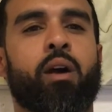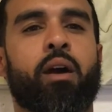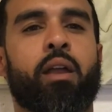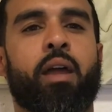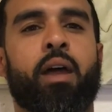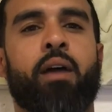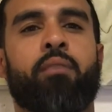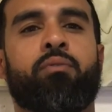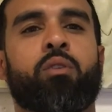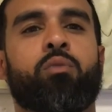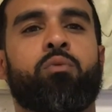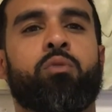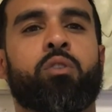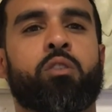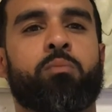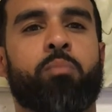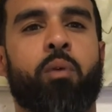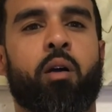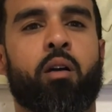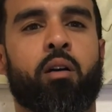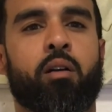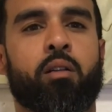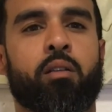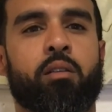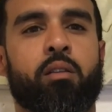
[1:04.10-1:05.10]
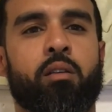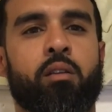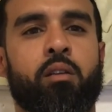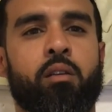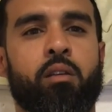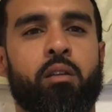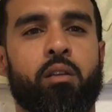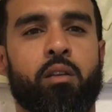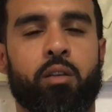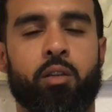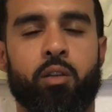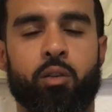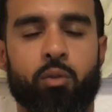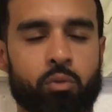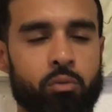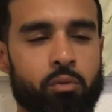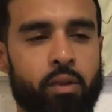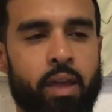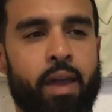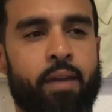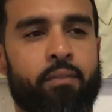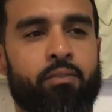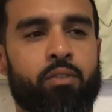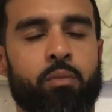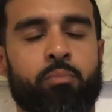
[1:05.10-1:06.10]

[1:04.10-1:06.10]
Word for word: not have to respond. You don't have